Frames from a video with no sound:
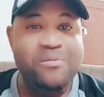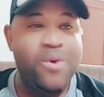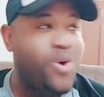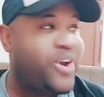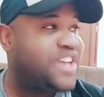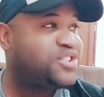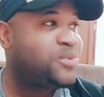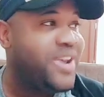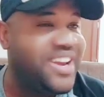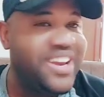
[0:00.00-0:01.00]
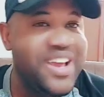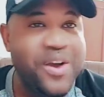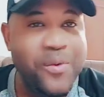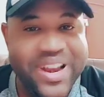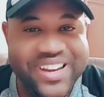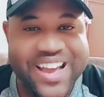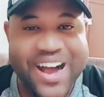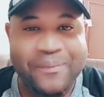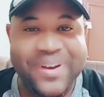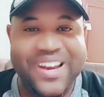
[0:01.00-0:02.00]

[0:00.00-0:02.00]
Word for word: Morocco's win with um,